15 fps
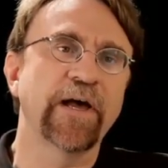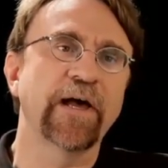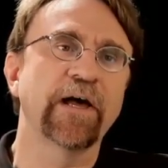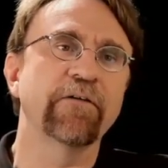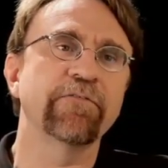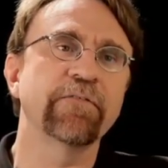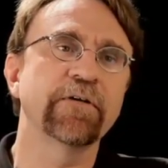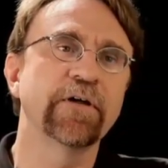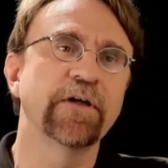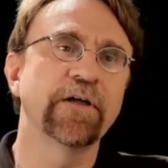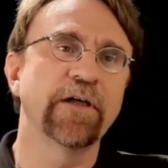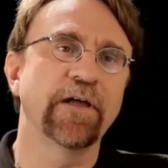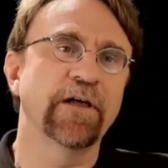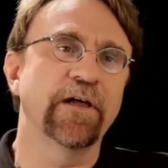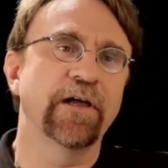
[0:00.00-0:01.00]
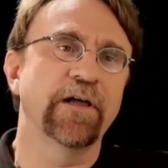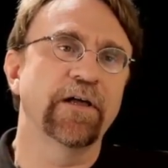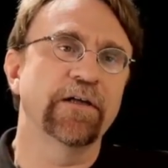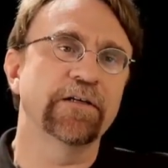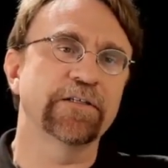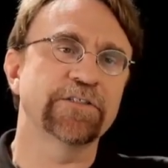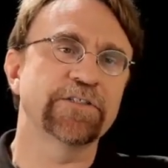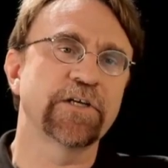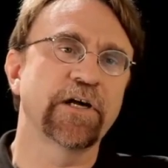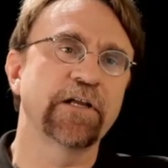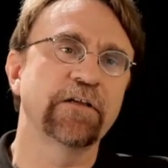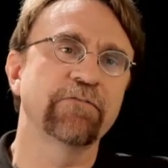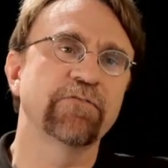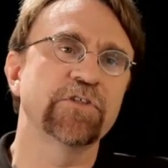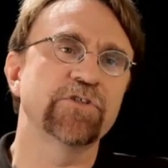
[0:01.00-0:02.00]
have an
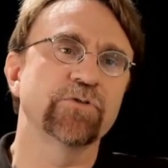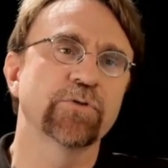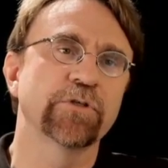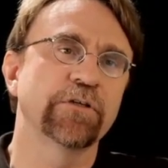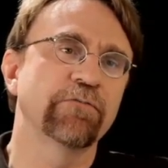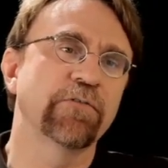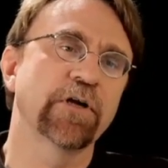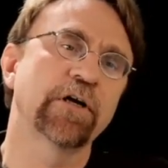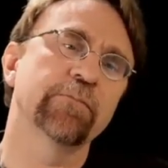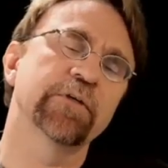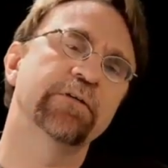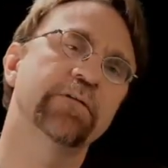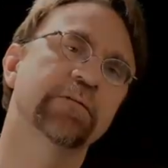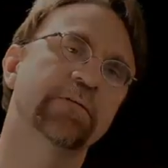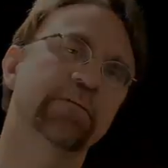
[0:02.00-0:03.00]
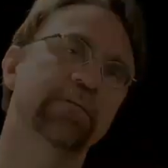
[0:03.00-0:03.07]
exciting visual environment.